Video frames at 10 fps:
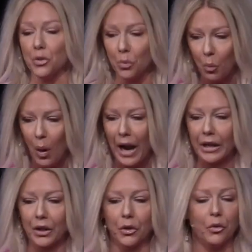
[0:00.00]
is
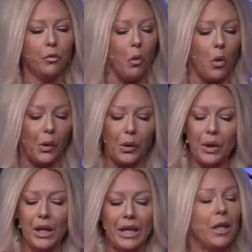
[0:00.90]
wired for
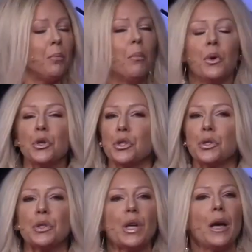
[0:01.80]

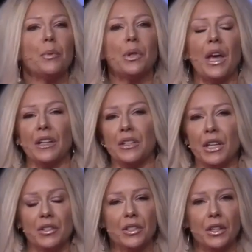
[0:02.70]
emotional depth and
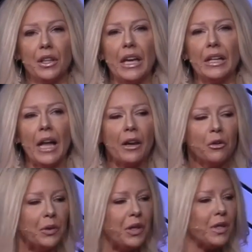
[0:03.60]
intensity. And not
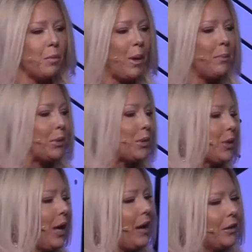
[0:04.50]
only is my
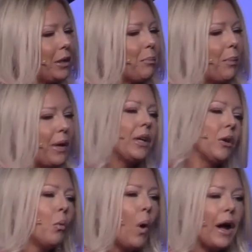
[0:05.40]
personality bent
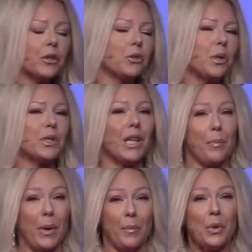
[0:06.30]
and wired towards
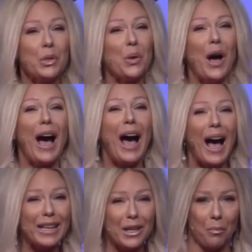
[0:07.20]
that, but I'm also a
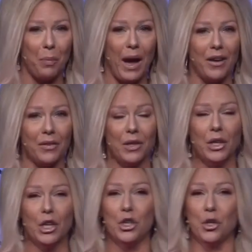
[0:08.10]
high empath.
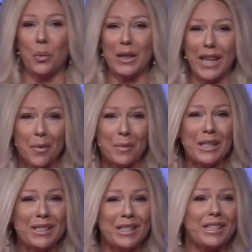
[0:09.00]
So what that
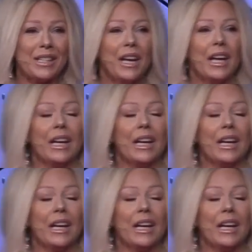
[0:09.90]
means is